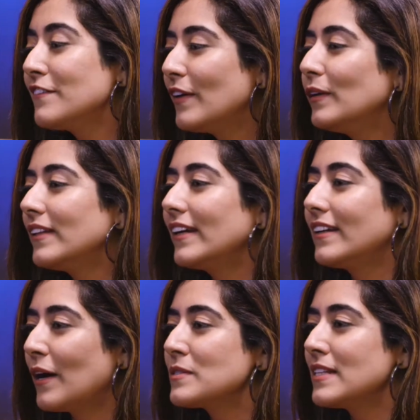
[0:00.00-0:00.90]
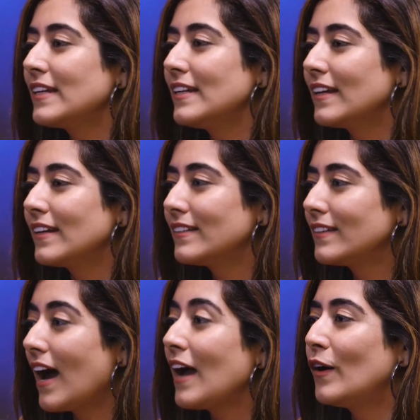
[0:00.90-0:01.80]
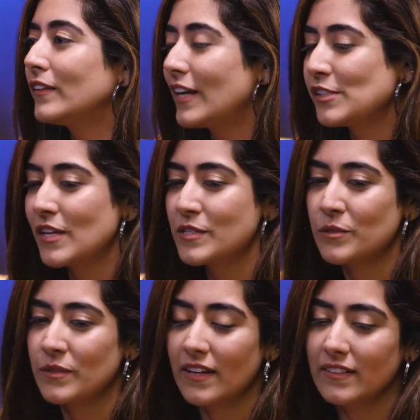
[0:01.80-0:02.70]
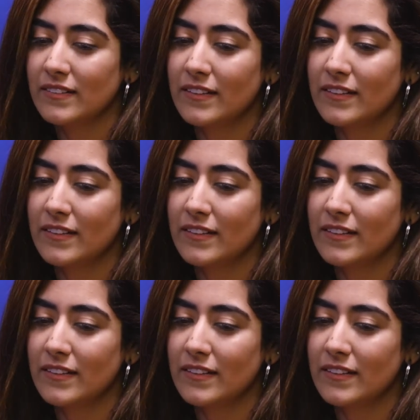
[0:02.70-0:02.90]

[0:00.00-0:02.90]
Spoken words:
felt like I was lucky that I got that chance to do that.